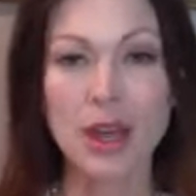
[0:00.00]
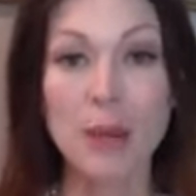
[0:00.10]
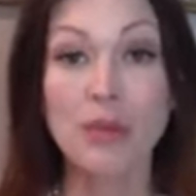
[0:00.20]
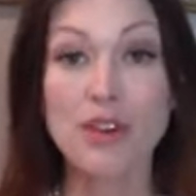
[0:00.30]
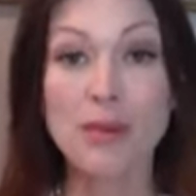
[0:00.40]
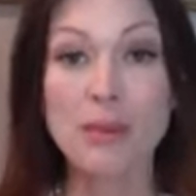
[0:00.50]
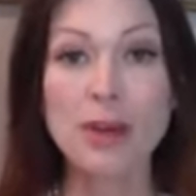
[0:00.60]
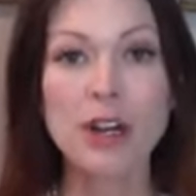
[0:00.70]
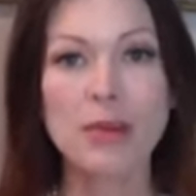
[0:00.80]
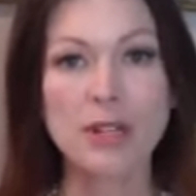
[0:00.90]
But from a
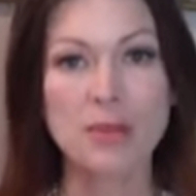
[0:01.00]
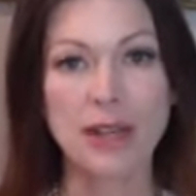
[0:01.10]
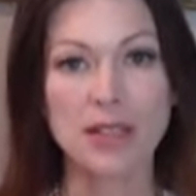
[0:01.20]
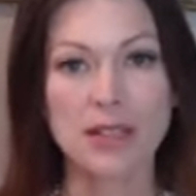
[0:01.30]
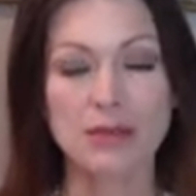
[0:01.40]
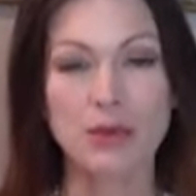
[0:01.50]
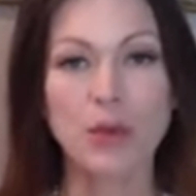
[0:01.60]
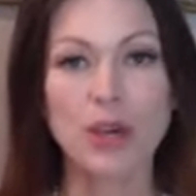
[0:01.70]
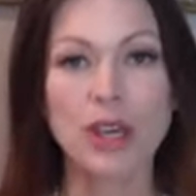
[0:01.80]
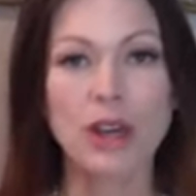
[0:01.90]
bigger perspective,
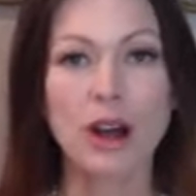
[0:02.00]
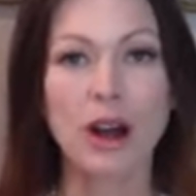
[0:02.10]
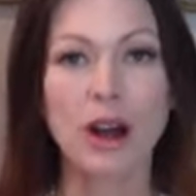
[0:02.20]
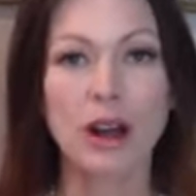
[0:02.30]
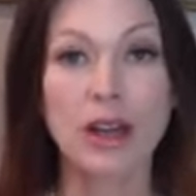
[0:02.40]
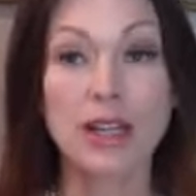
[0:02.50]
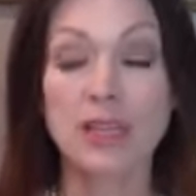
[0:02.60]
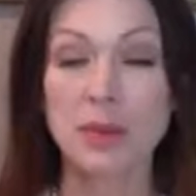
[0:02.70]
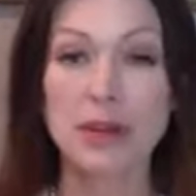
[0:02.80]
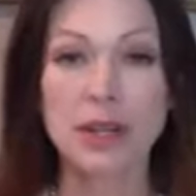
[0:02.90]
we are
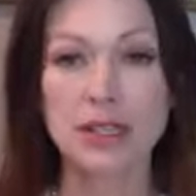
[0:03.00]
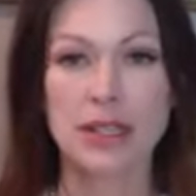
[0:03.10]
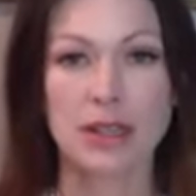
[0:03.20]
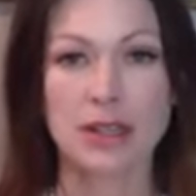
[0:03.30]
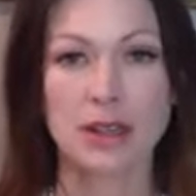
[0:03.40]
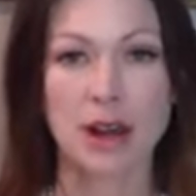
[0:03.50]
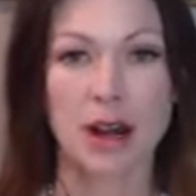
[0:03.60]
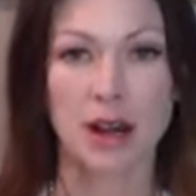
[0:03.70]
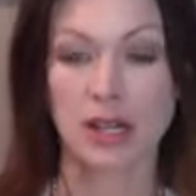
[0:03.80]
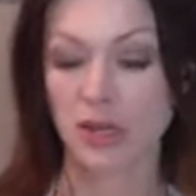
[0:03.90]
experiencing this
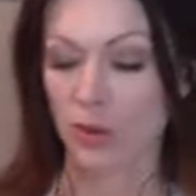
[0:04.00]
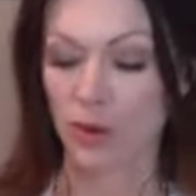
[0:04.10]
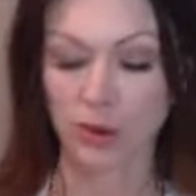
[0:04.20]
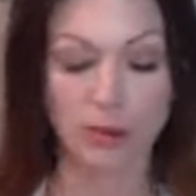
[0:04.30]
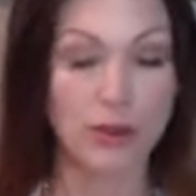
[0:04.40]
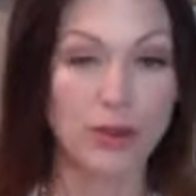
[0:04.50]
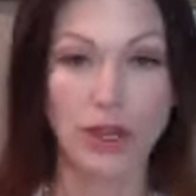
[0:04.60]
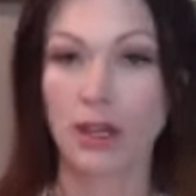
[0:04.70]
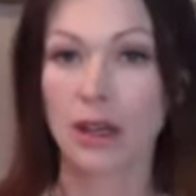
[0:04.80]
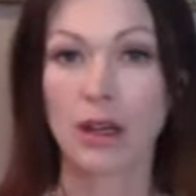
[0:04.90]
incarnation where we're
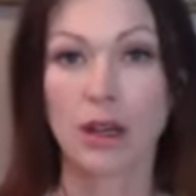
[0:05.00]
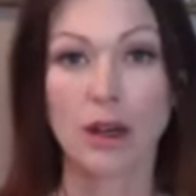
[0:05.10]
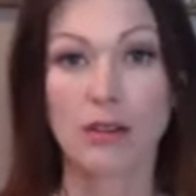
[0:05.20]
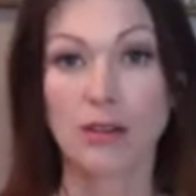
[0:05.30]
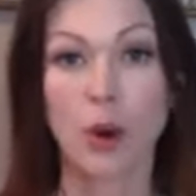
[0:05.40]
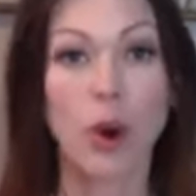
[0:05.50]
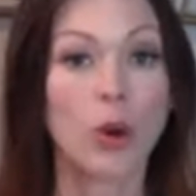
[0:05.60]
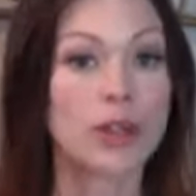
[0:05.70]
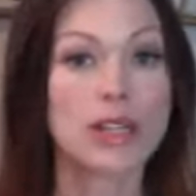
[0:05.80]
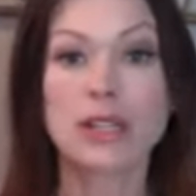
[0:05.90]
moving from
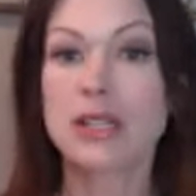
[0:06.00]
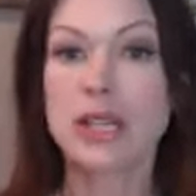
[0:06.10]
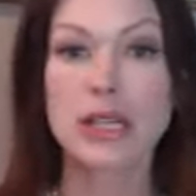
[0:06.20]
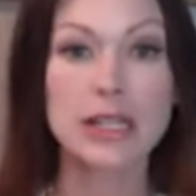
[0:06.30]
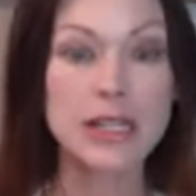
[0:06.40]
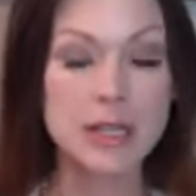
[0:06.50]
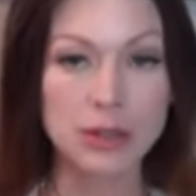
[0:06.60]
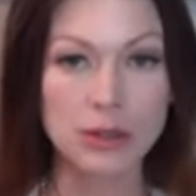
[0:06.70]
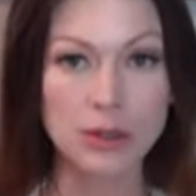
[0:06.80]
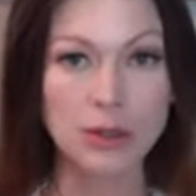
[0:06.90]
wholeness
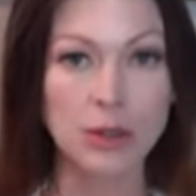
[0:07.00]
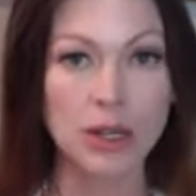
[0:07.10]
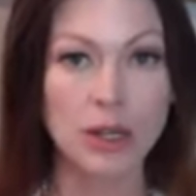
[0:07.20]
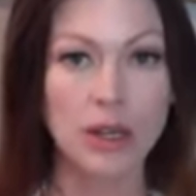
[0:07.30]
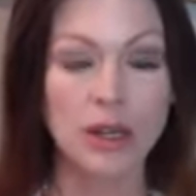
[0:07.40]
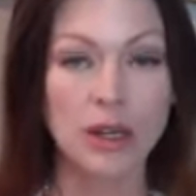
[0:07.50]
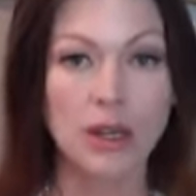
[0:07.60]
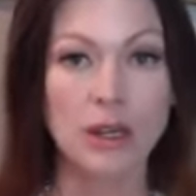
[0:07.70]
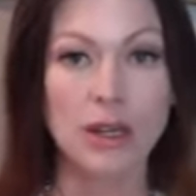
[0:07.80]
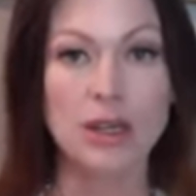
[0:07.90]
into
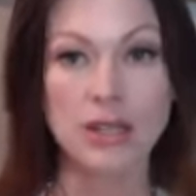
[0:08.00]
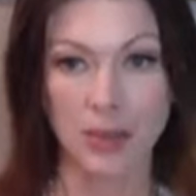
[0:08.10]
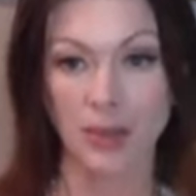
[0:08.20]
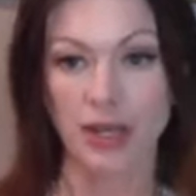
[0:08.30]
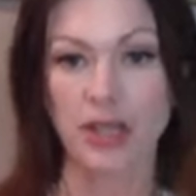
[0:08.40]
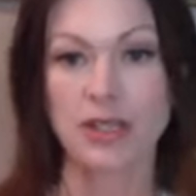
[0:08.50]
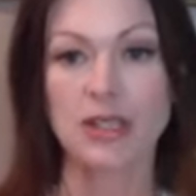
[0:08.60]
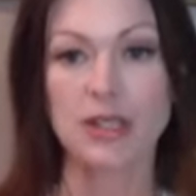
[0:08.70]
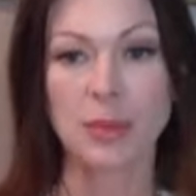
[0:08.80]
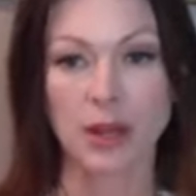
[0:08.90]
separateness,
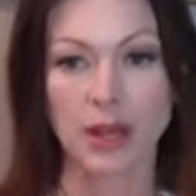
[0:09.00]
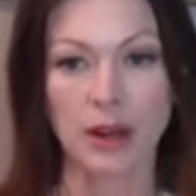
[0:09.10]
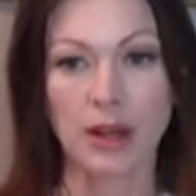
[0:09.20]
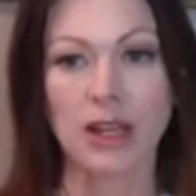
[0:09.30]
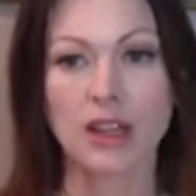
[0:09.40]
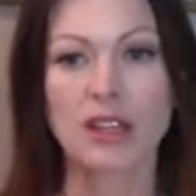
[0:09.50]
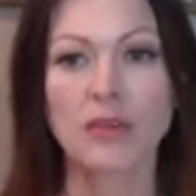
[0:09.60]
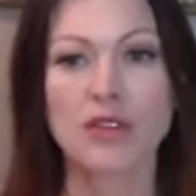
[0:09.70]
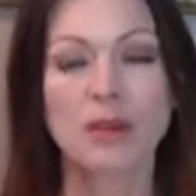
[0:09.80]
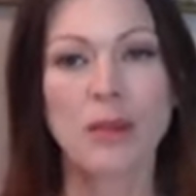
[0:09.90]
into polarity, and then
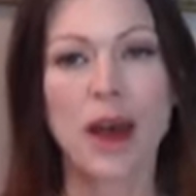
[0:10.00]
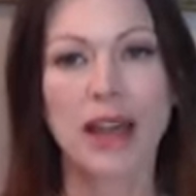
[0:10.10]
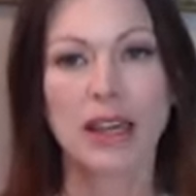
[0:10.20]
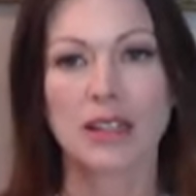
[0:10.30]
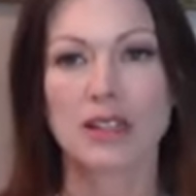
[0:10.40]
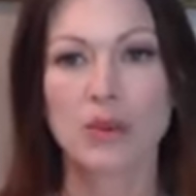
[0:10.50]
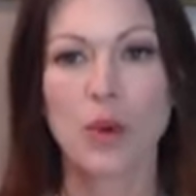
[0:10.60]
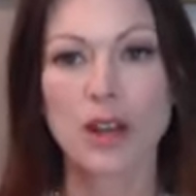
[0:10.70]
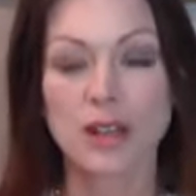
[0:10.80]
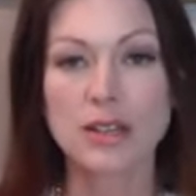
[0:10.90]
moving back into
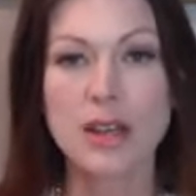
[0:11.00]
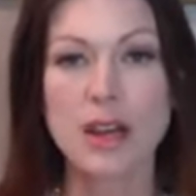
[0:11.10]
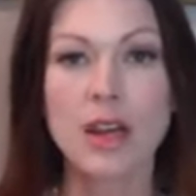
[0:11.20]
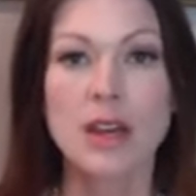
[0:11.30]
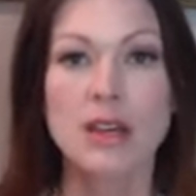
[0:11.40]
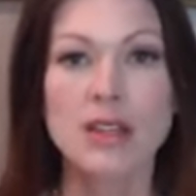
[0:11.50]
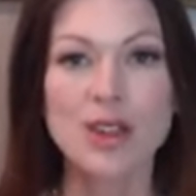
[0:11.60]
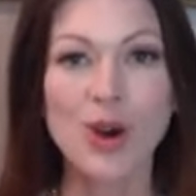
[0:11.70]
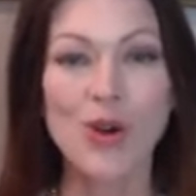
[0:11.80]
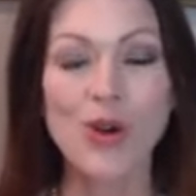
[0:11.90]
oneness.
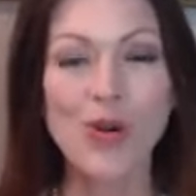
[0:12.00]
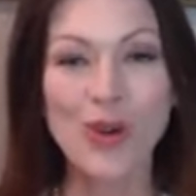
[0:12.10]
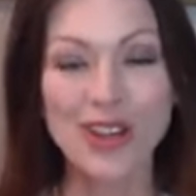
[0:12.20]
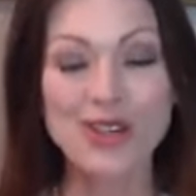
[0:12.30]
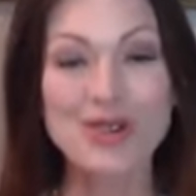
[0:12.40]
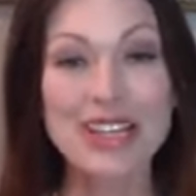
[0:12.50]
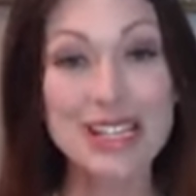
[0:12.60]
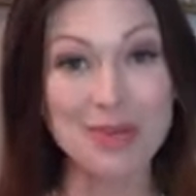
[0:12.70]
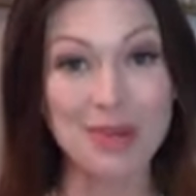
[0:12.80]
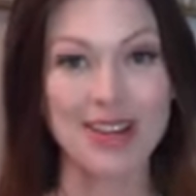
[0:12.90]
So when you
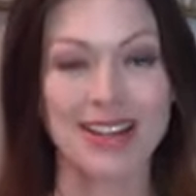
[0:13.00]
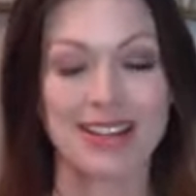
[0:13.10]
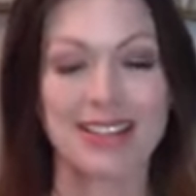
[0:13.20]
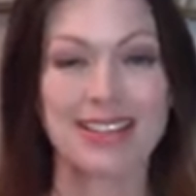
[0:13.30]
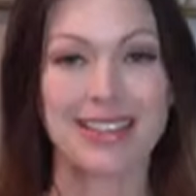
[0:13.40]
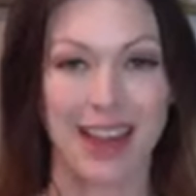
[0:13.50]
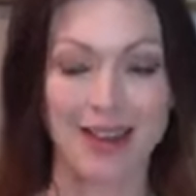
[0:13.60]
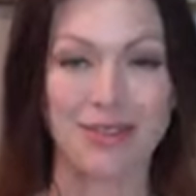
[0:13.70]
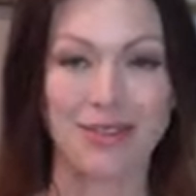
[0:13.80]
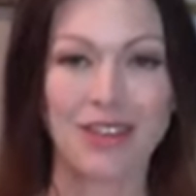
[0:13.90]
experience
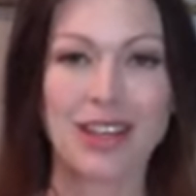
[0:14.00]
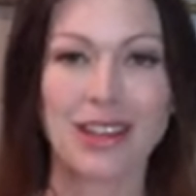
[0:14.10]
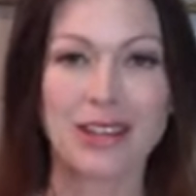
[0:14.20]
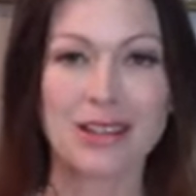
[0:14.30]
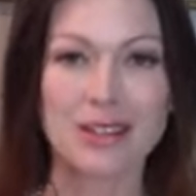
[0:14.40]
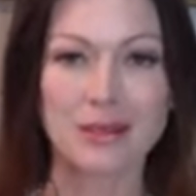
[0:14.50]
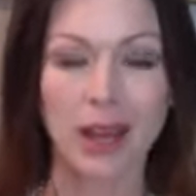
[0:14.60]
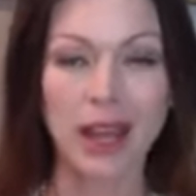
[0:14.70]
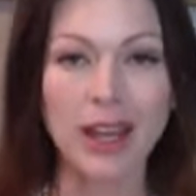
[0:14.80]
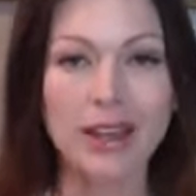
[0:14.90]
life in this way,